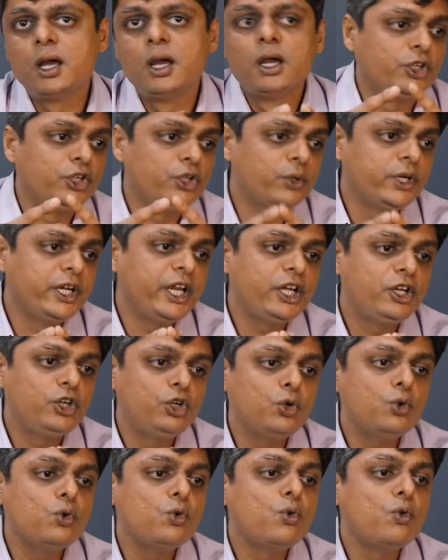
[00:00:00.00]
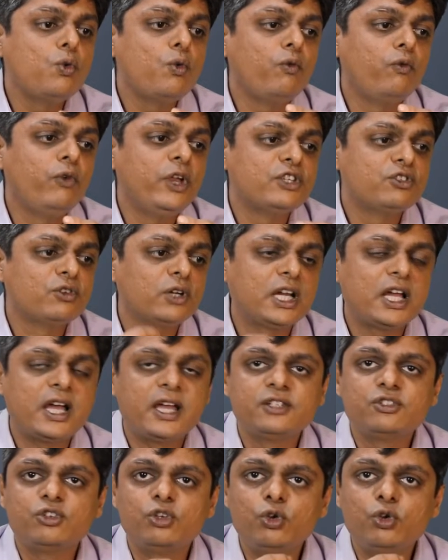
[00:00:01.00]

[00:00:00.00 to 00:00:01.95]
you need to visualize,